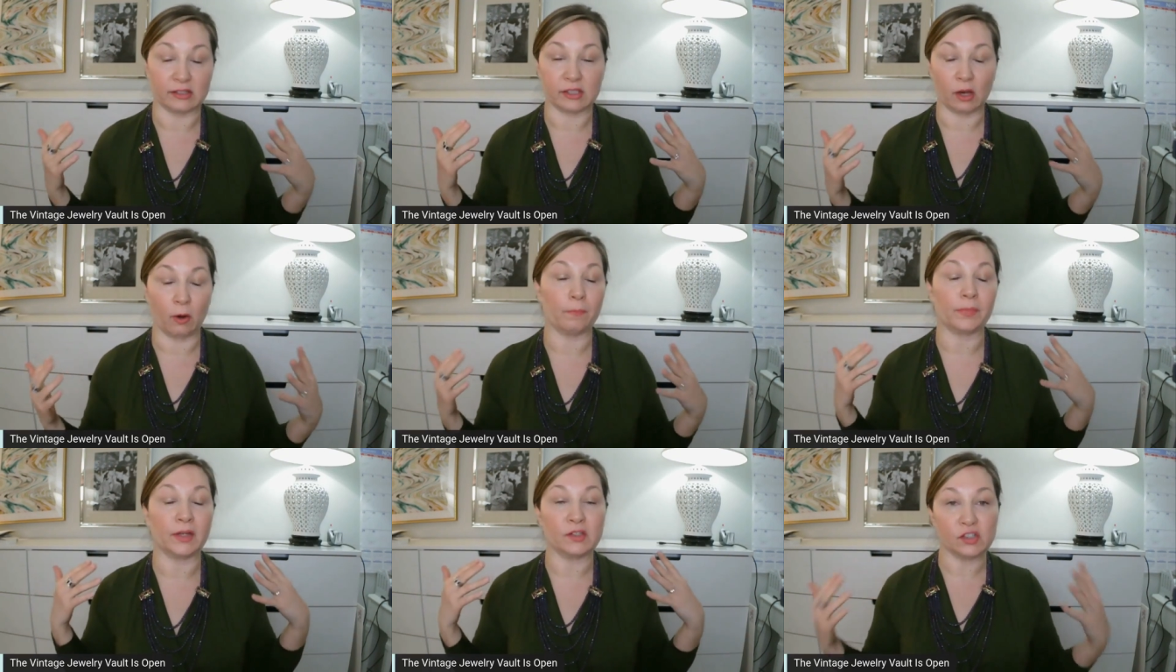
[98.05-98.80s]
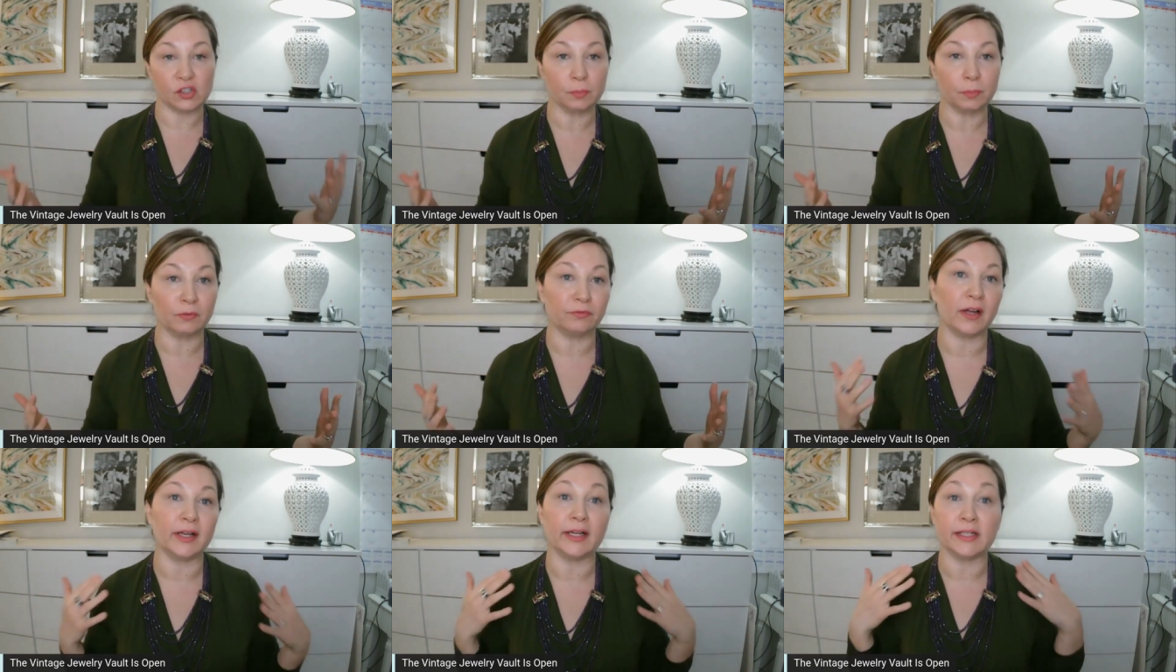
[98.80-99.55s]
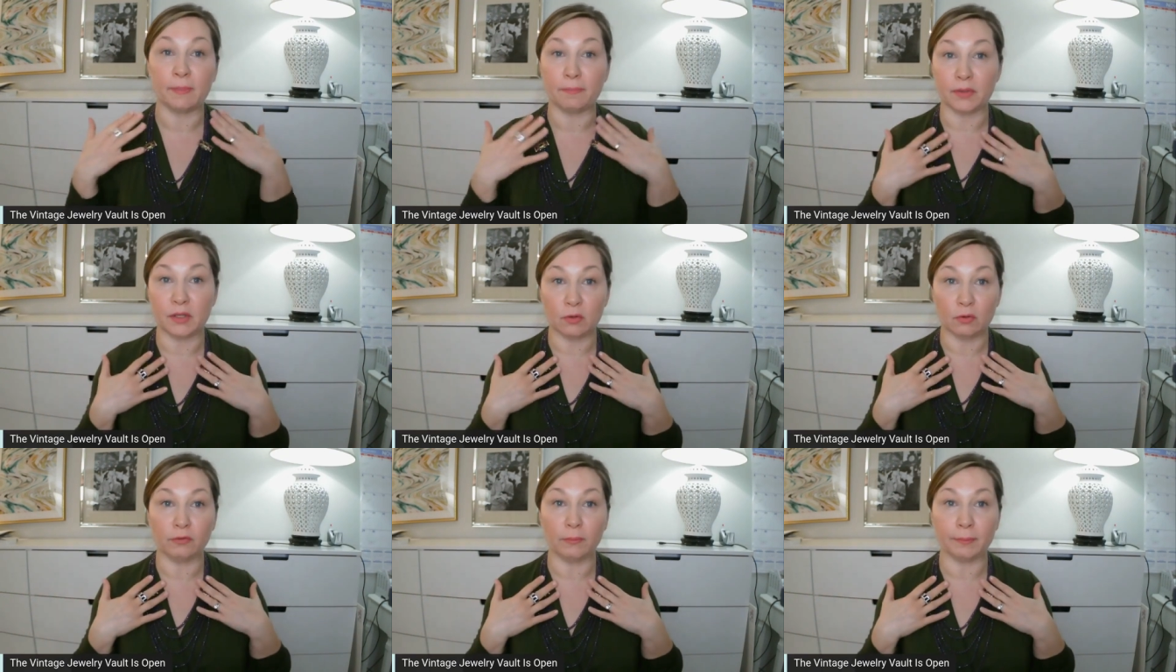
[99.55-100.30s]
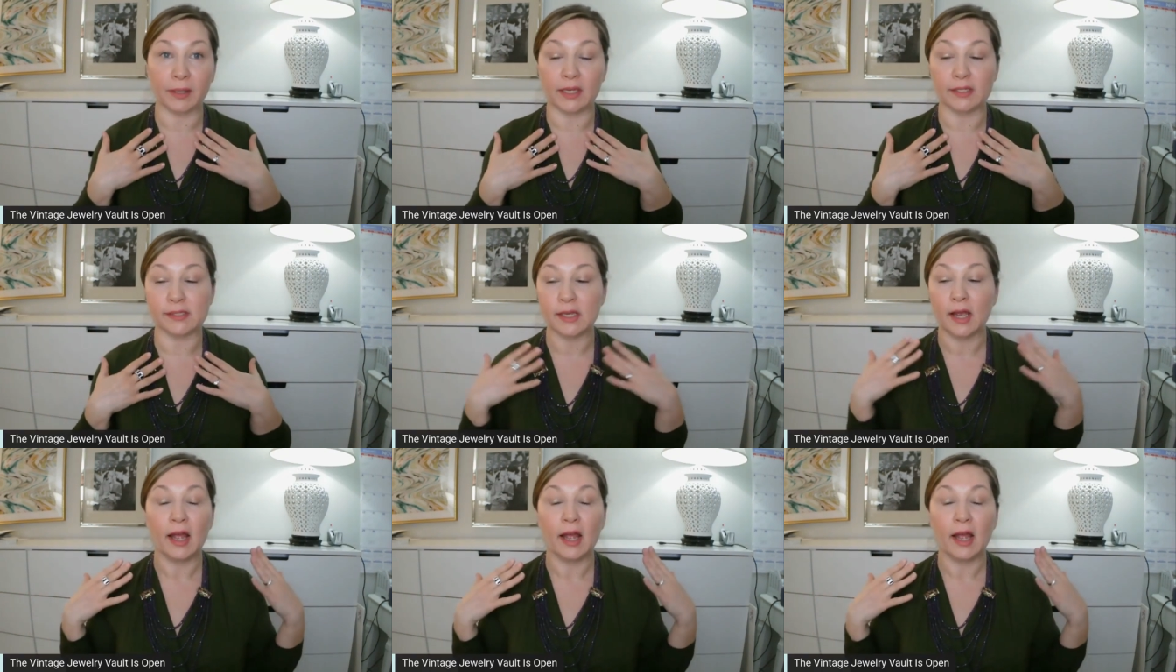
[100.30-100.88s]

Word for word: So it's super fun. It's a beautiful piece.